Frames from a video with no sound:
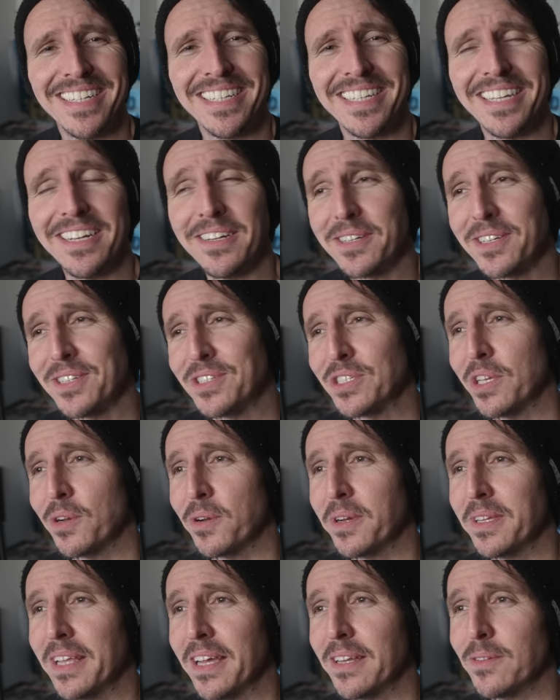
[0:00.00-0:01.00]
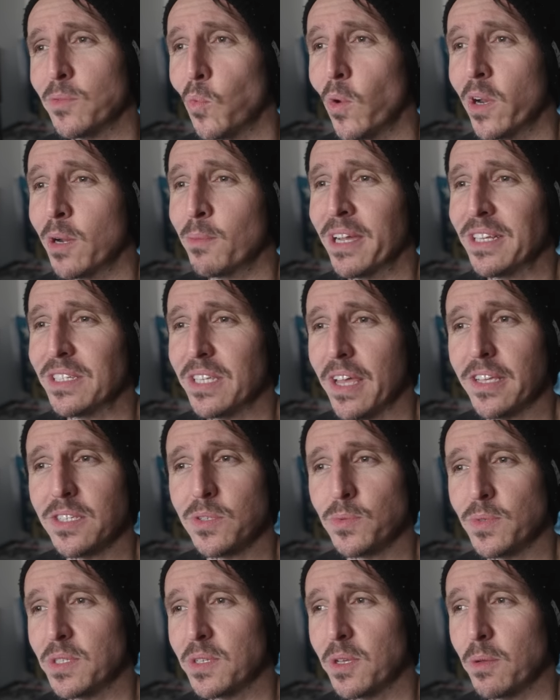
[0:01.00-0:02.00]
you know, considering that one of my
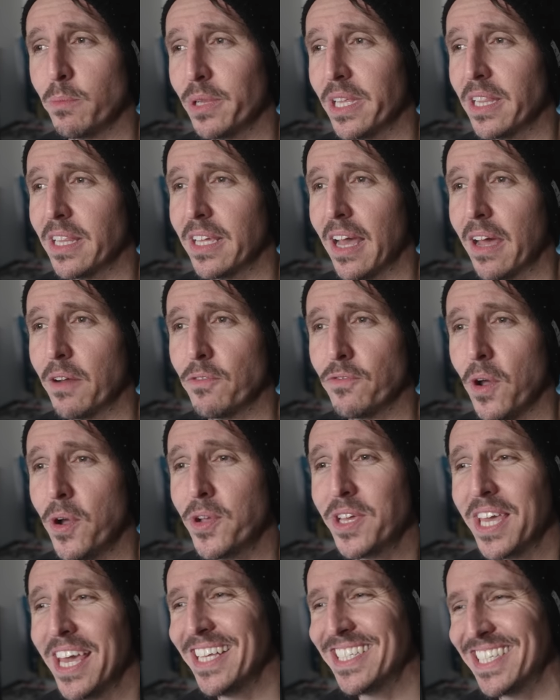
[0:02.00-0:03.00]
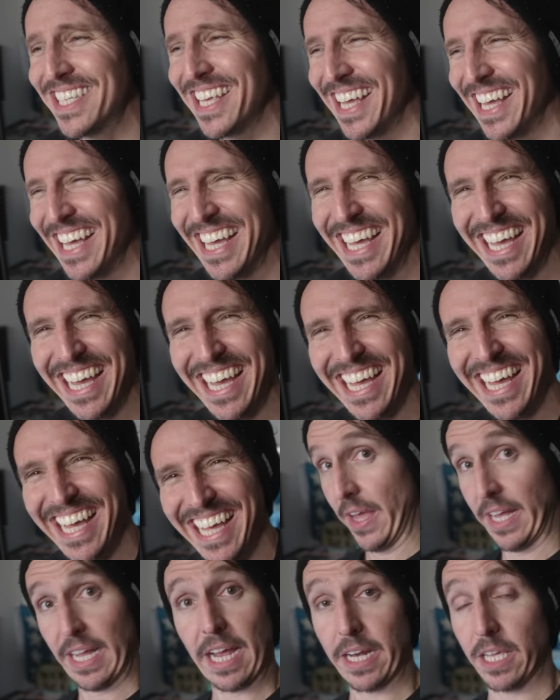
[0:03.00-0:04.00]
tests was completely out of focus.
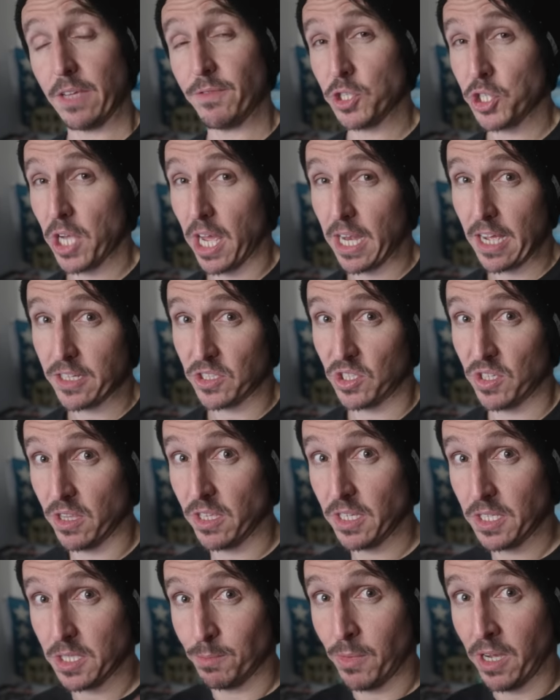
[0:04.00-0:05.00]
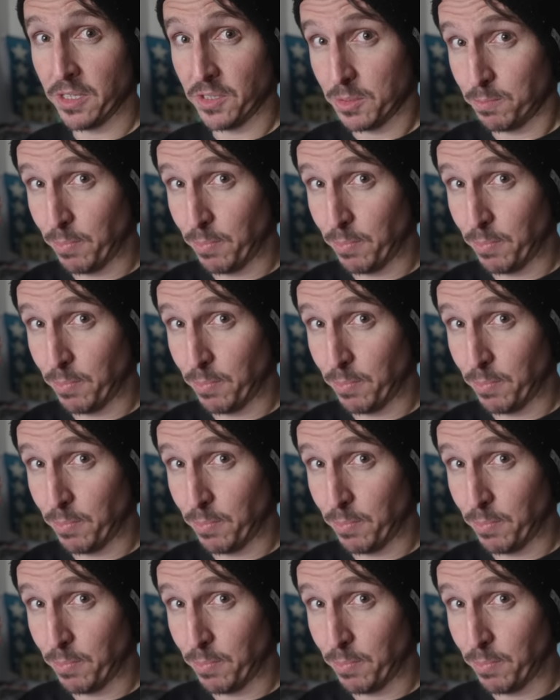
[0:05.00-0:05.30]
I gotta give a shout out to this month's